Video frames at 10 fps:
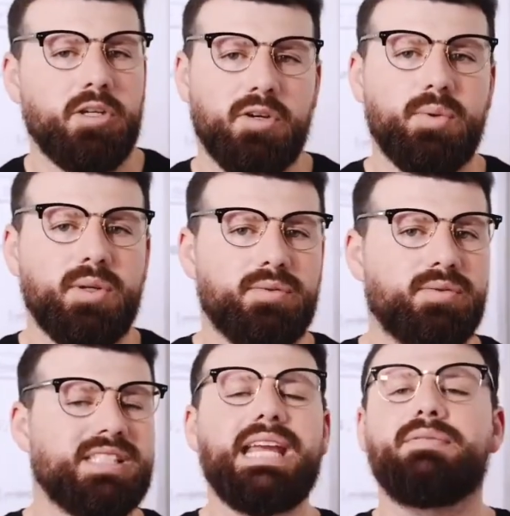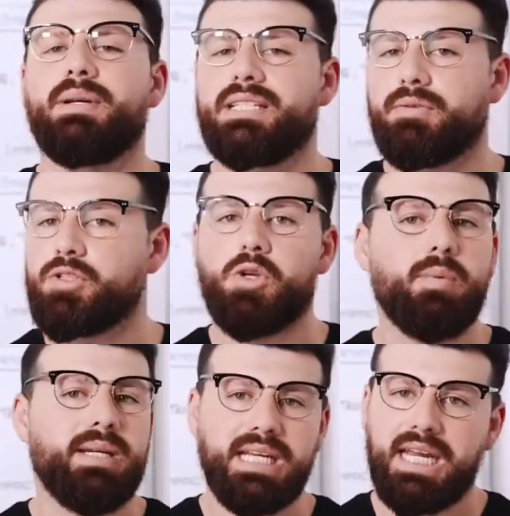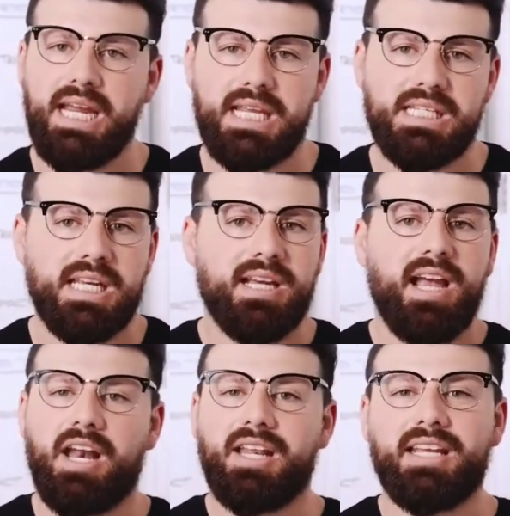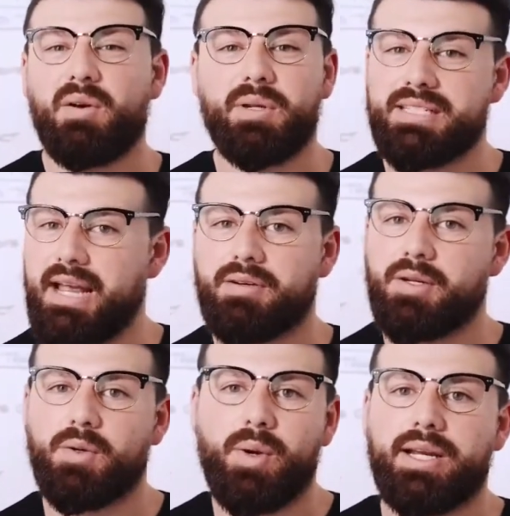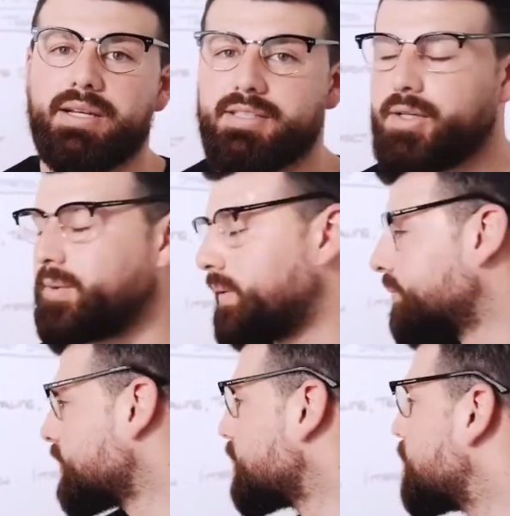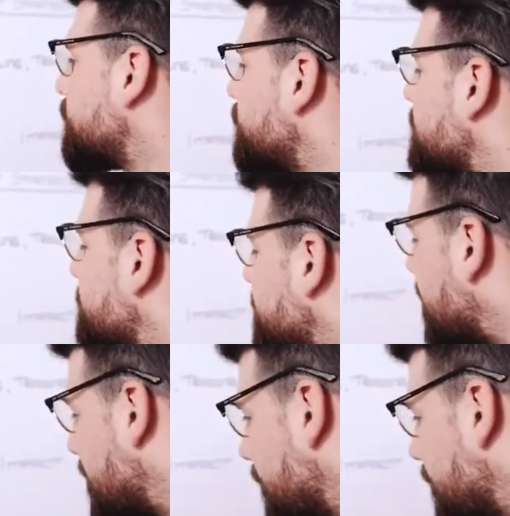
I would have saved myself so many years, and I think I would have scaled a lot quicker. So good 2 tips there.